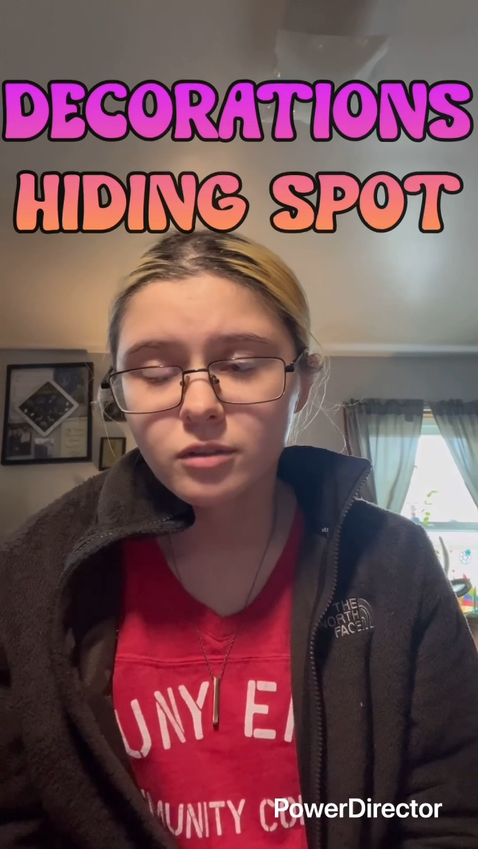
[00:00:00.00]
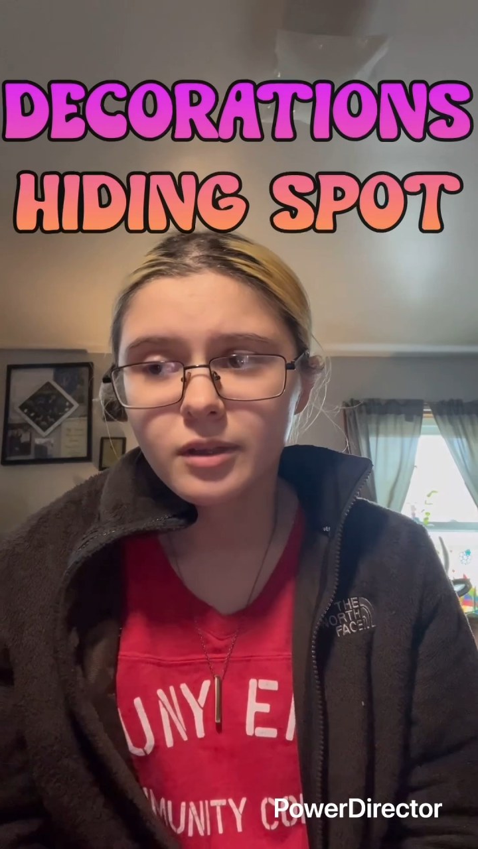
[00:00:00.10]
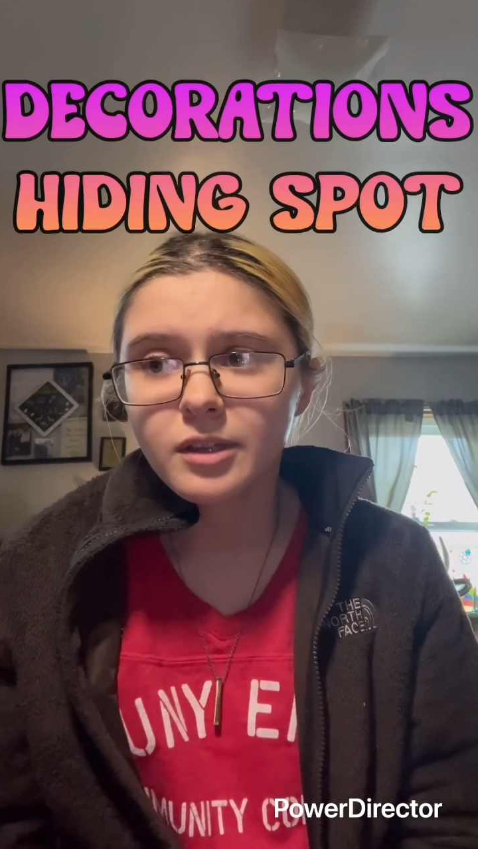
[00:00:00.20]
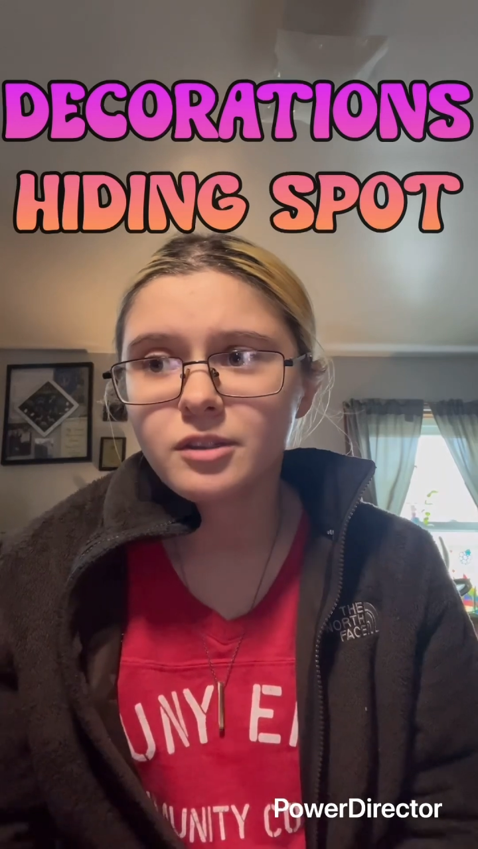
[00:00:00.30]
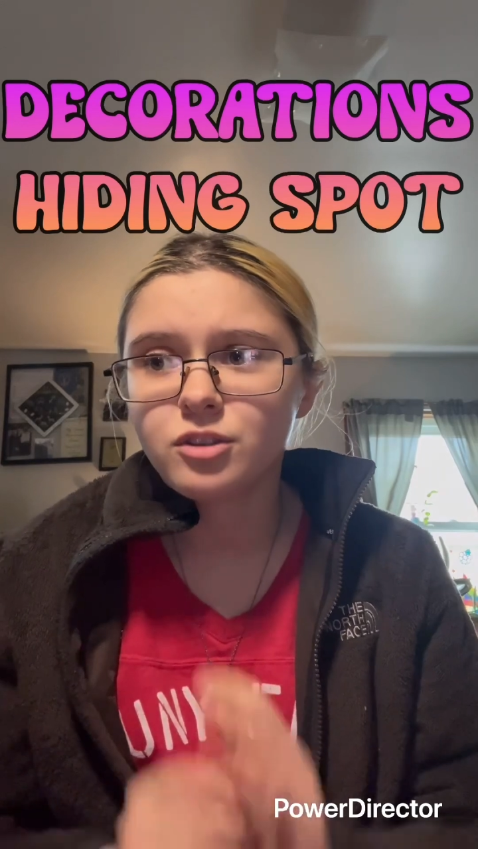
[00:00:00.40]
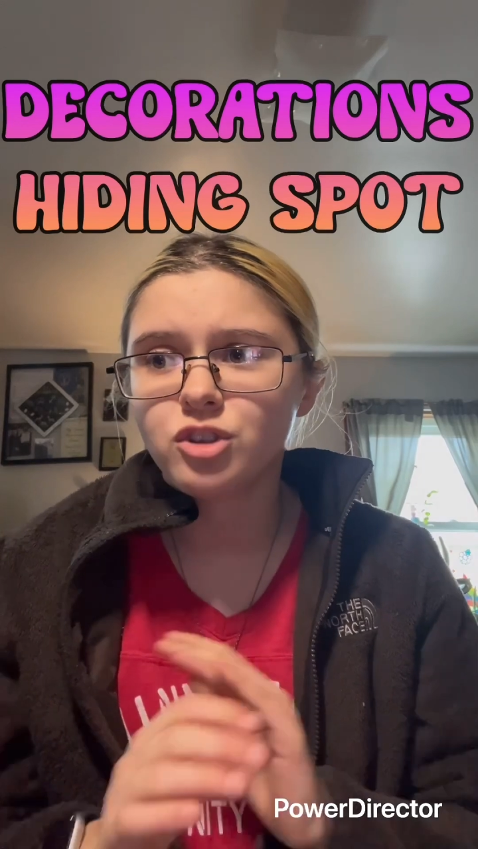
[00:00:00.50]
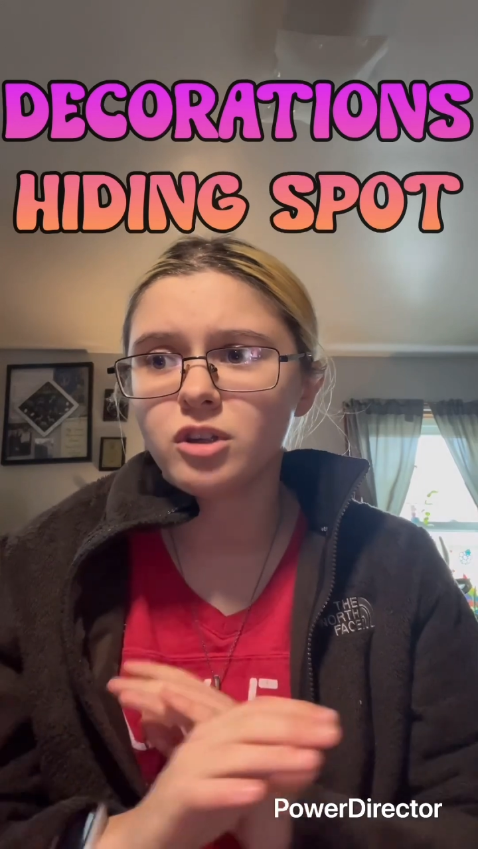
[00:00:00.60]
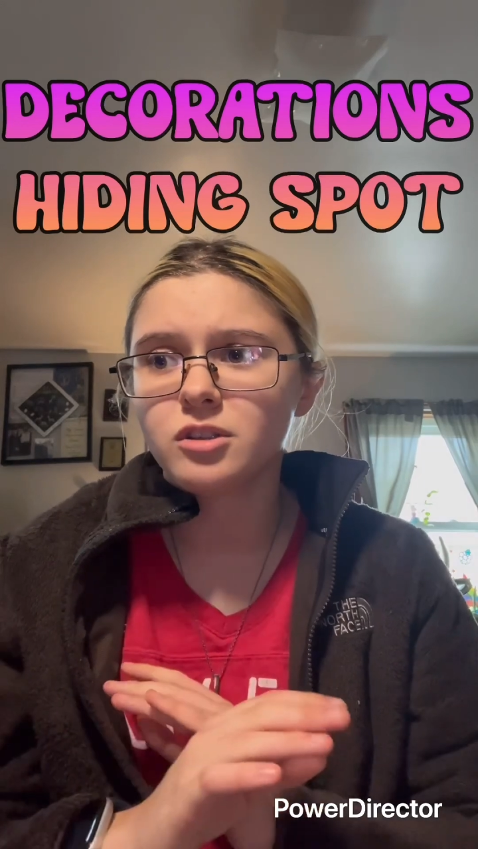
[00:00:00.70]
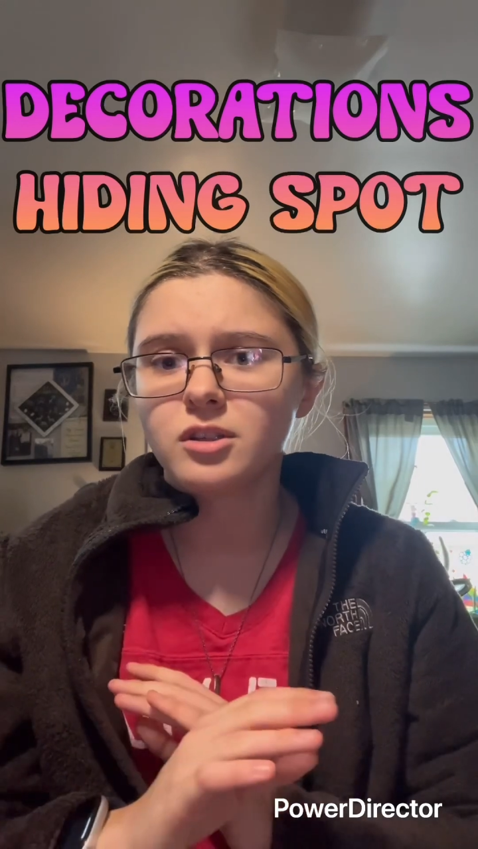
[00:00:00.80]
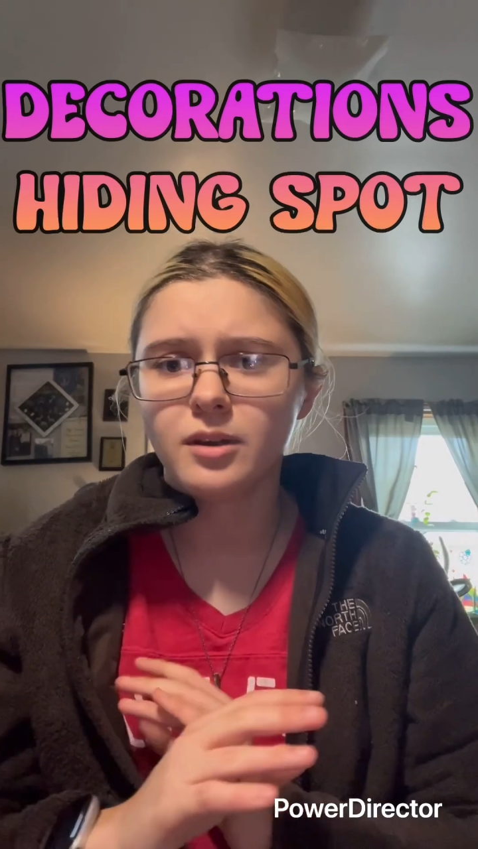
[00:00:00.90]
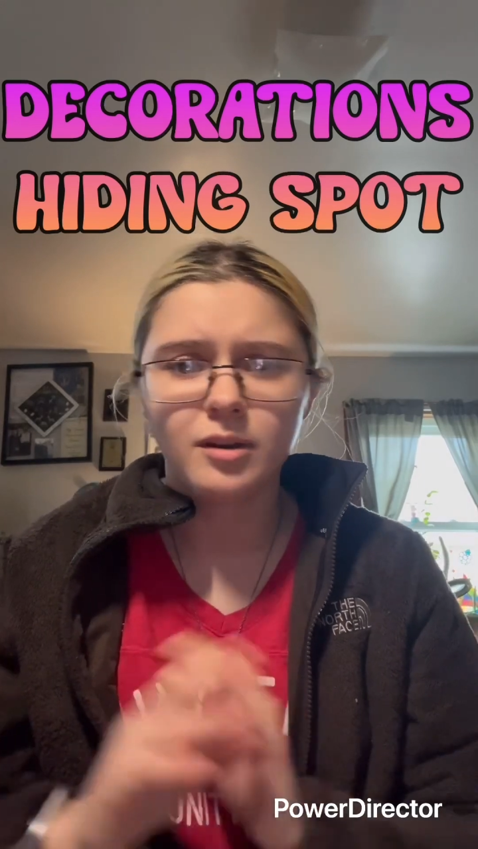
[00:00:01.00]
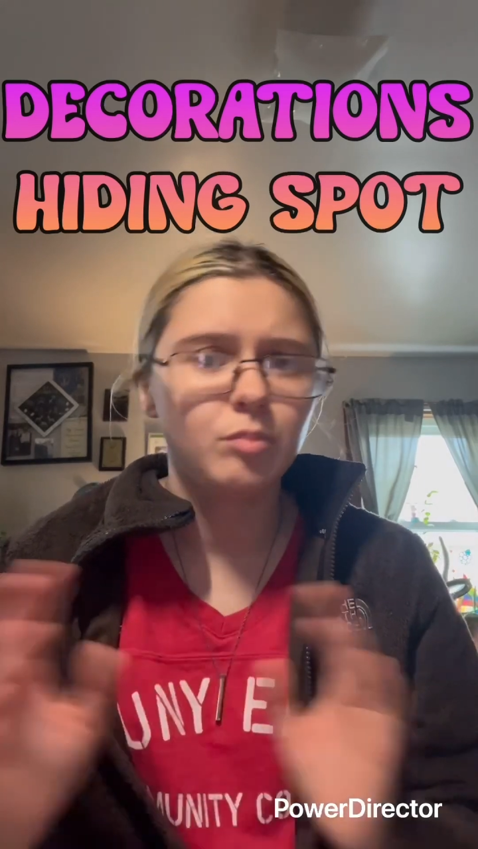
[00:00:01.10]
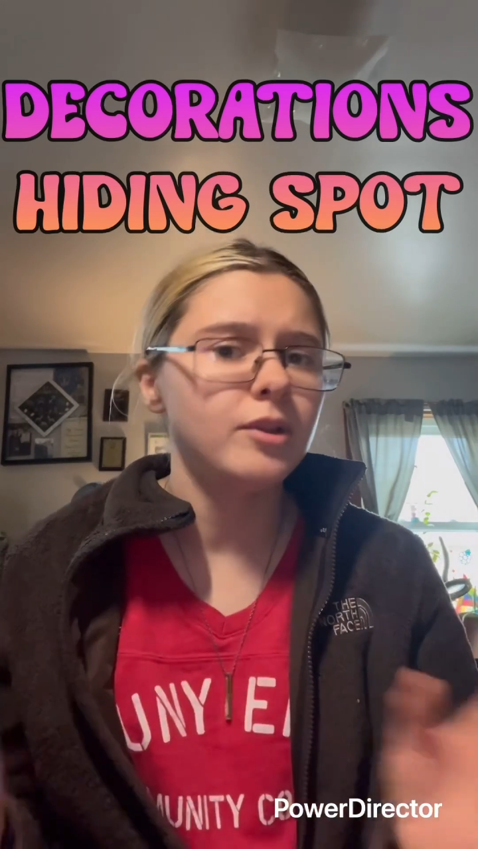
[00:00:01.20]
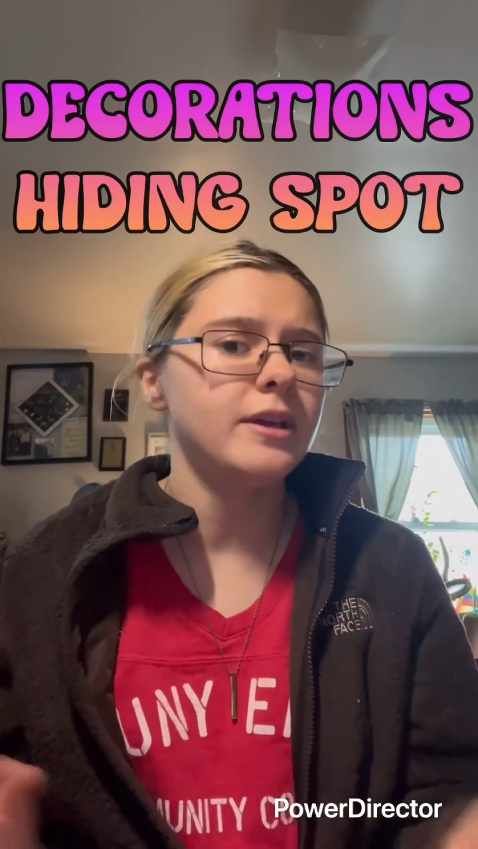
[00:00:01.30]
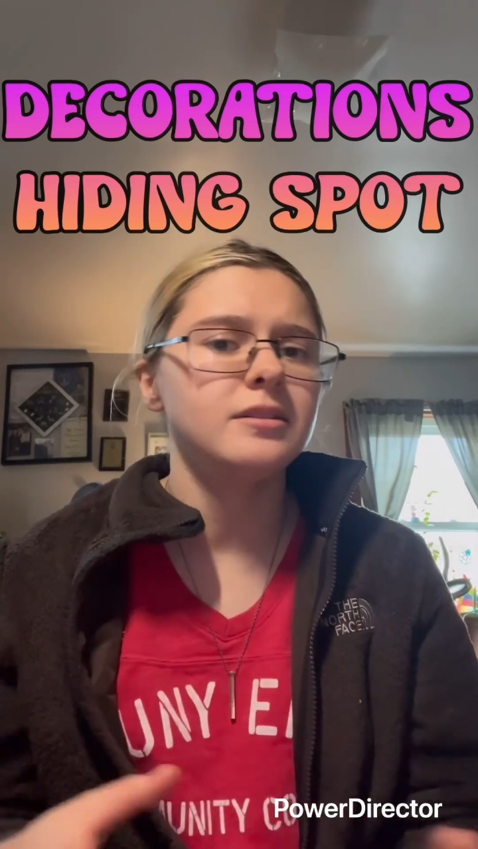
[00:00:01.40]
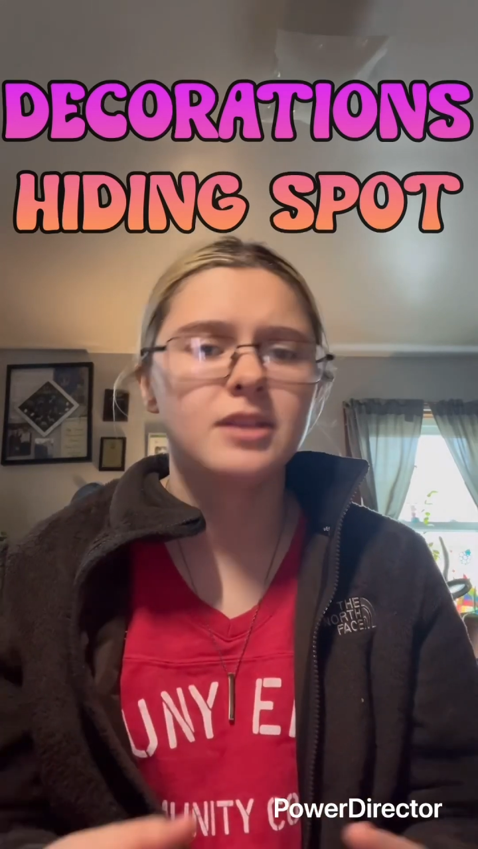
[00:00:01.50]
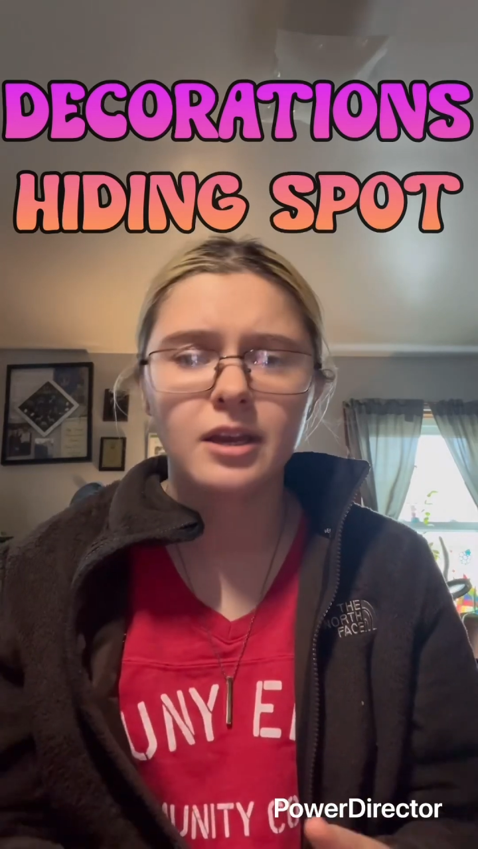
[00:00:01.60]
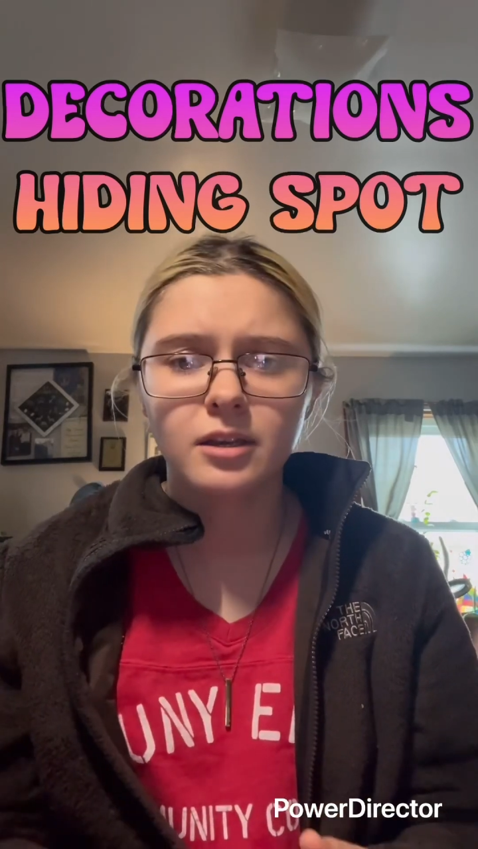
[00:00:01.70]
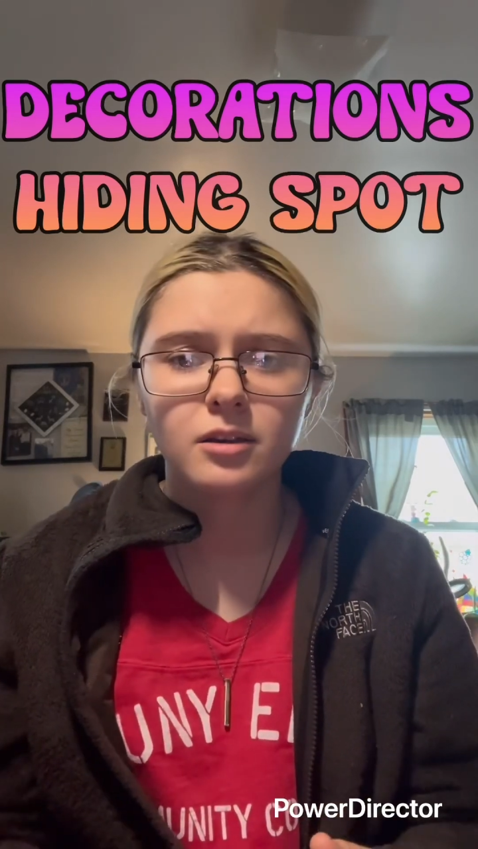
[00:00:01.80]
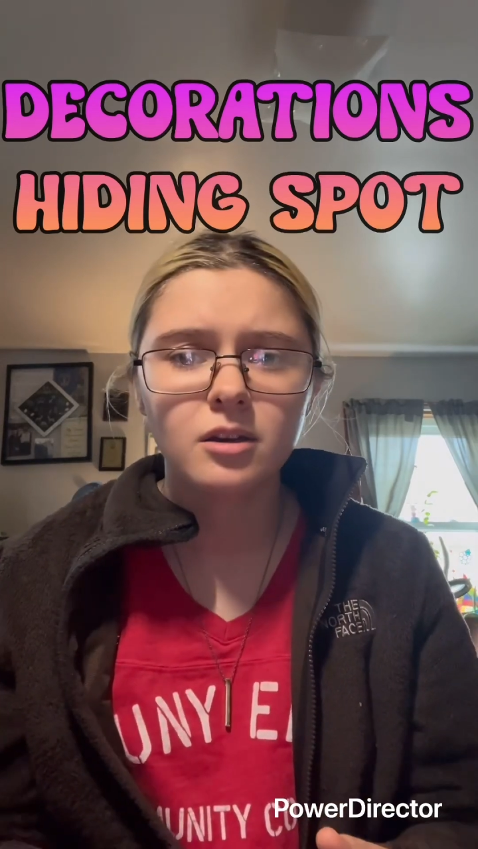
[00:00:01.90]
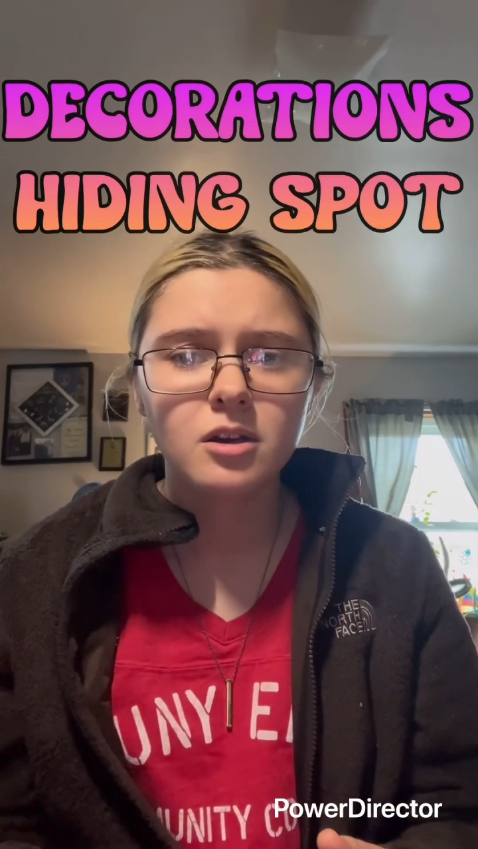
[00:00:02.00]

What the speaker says: is just in a plain tank